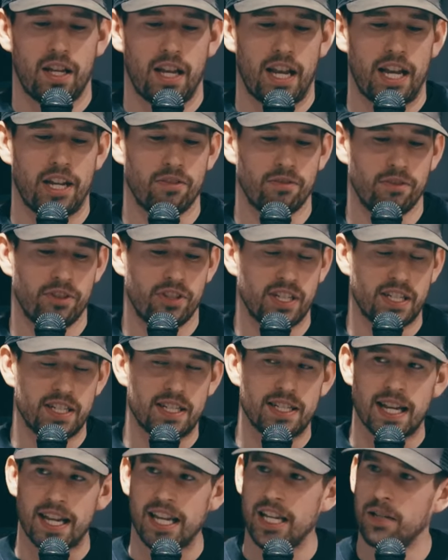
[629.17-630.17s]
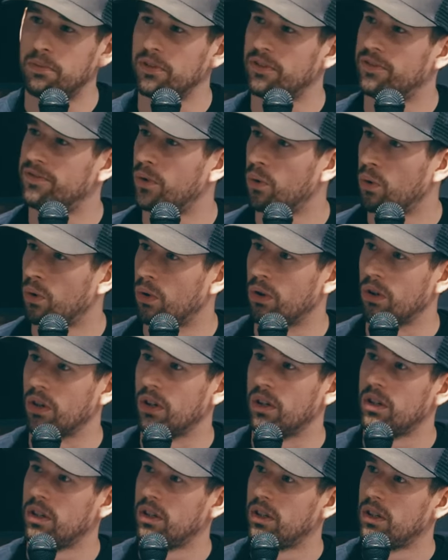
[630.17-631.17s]
And the day
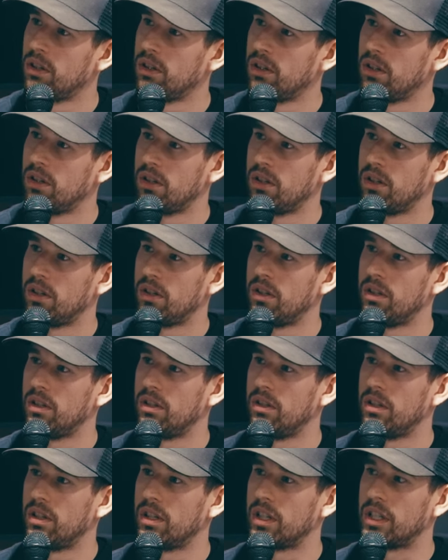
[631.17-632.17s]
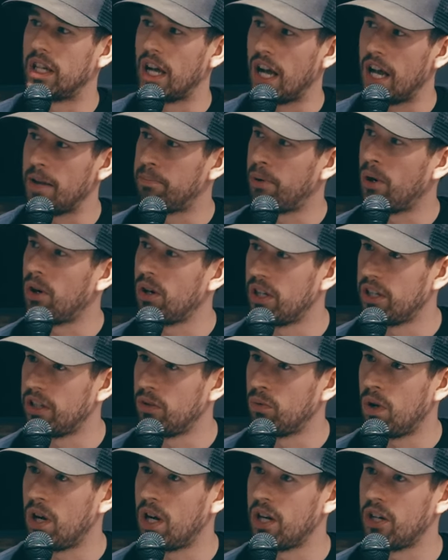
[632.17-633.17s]
before God parted
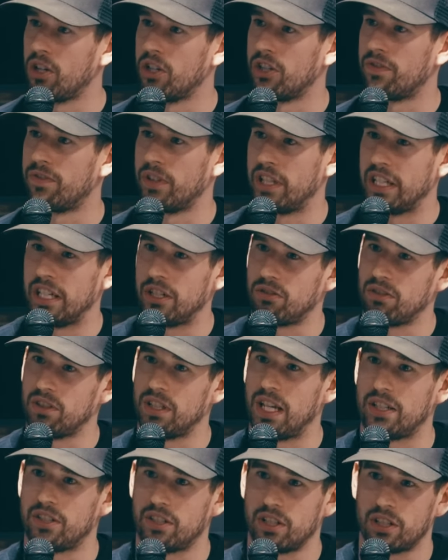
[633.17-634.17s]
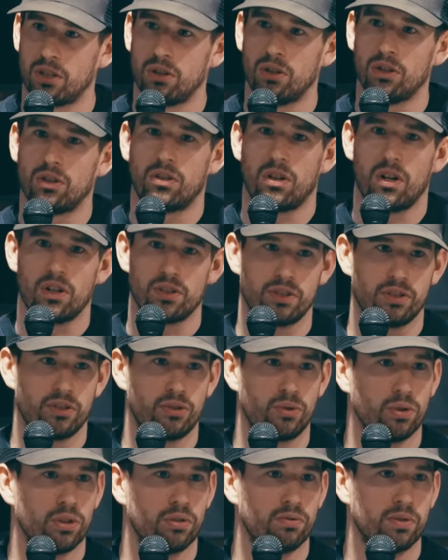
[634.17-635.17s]
the waters for the Israelites to go across the
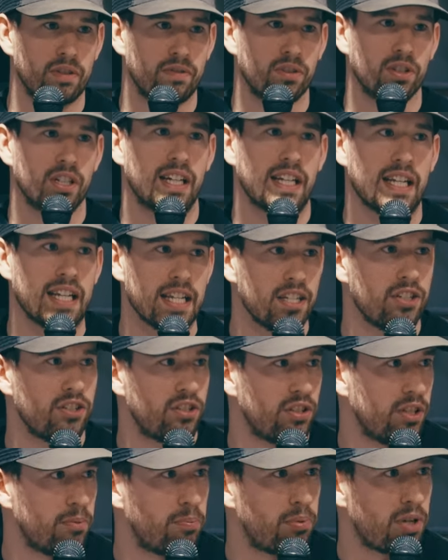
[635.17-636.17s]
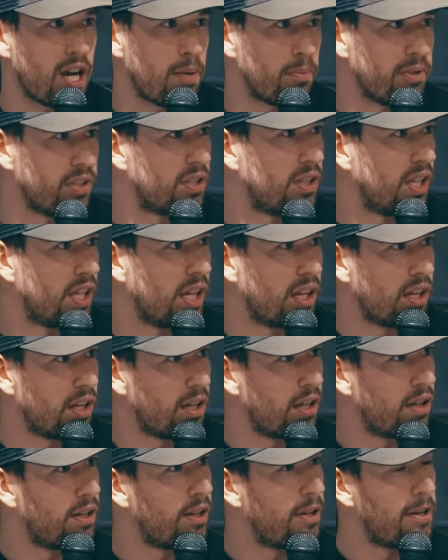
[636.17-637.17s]
Jordan River and into the Promised Land,
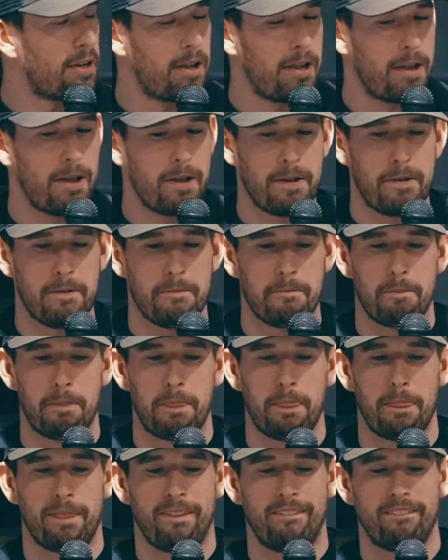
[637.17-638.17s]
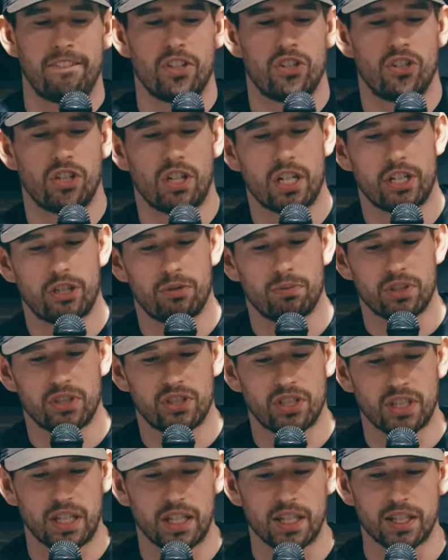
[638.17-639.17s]
Joshua
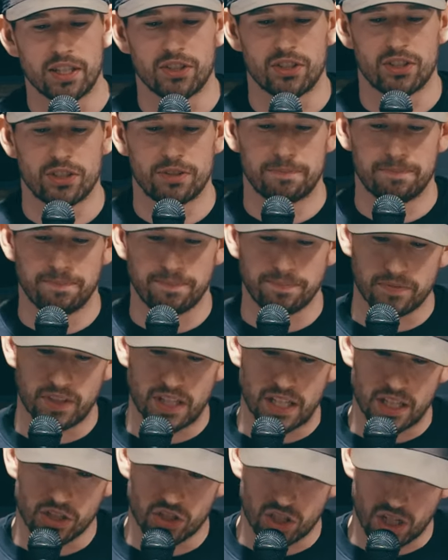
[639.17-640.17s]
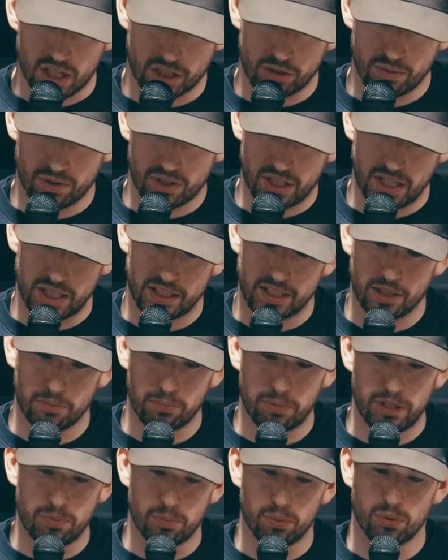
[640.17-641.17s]
says, "Then Joshua said to the
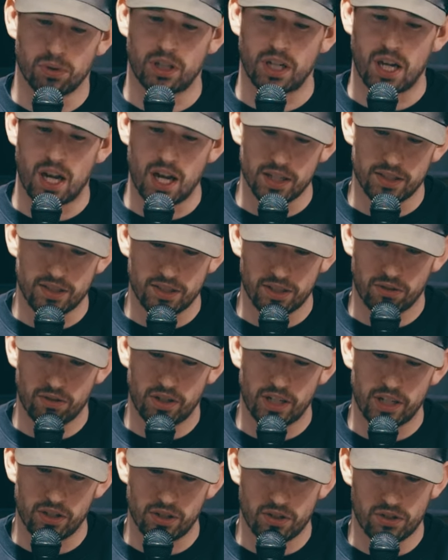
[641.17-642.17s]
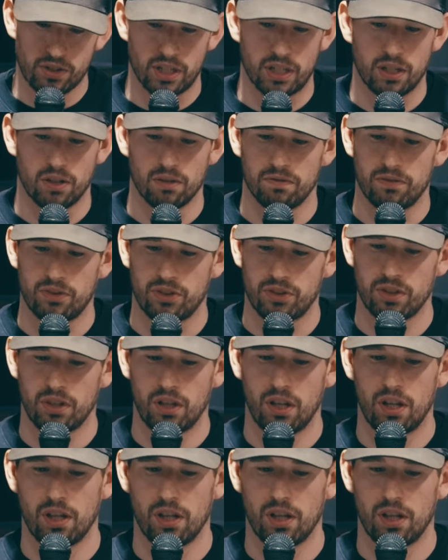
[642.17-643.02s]
people, 'Consecrate yourselves,